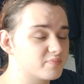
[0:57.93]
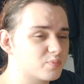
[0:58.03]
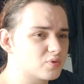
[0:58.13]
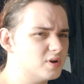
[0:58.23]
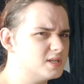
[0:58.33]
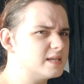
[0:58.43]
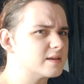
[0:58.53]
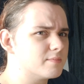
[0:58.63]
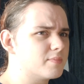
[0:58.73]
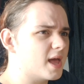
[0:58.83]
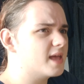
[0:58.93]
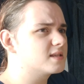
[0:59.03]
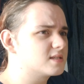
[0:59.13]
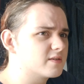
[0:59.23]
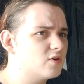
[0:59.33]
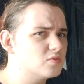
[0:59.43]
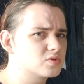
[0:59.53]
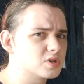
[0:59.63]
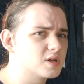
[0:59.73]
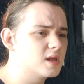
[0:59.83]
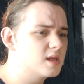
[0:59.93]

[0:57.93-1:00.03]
pretty competitive option.